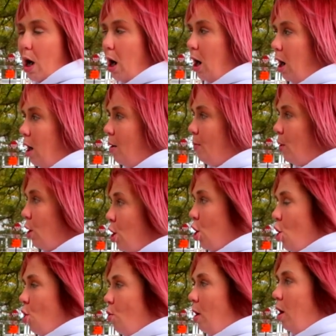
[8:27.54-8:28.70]
Um,
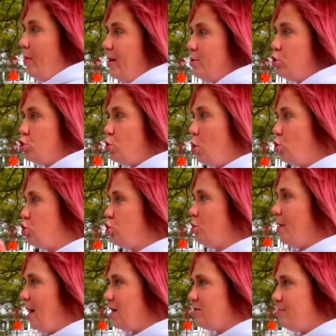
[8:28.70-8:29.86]
well, we do
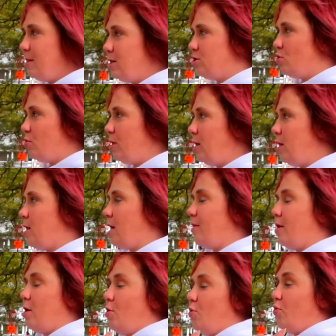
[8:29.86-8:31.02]
two house meetings a week,
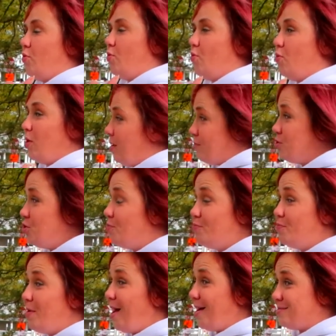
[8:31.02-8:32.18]
and then we have to do
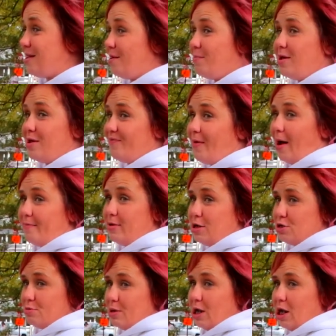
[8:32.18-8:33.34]
SI meetings five
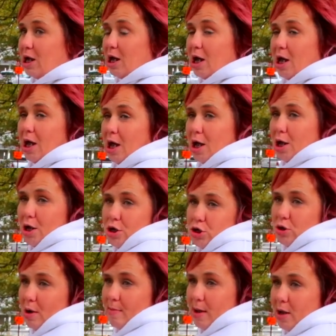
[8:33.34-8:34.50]
days a week.
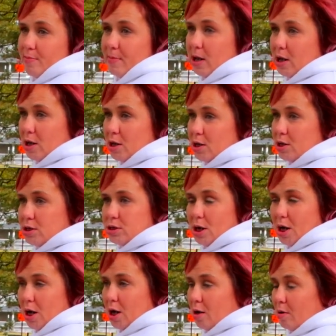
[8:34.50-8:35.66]
So I make meetings.
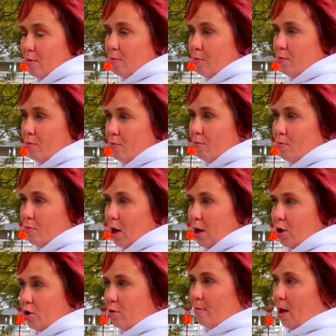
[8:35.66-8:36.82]
Um,
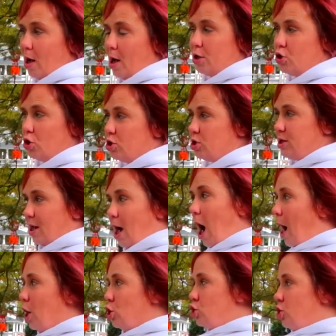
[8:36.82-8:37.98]
I go to my, I talk to a
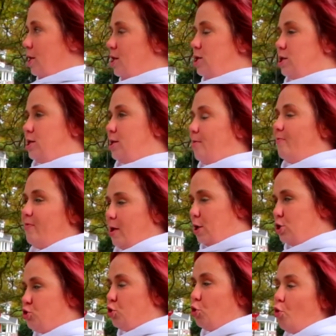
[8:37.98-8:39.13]
psychiatrist
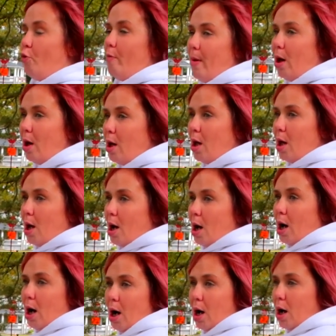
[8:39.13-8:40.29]
via Zoom,
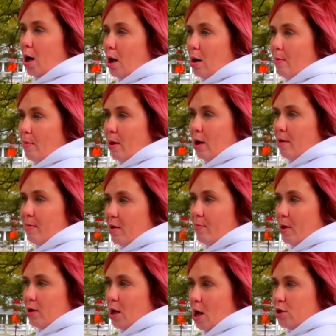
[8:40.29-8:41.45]
um, and I make
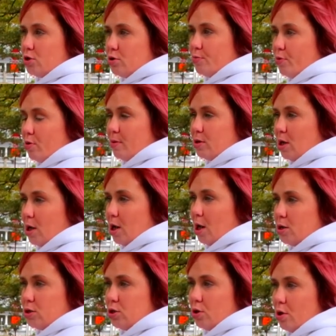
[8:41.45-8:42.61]
my doctor's appointments. I
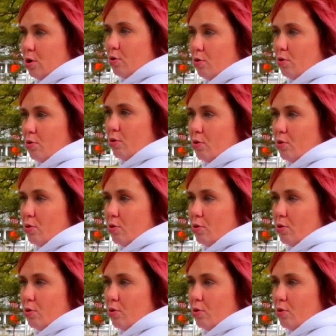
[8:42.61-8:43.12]
guess you know.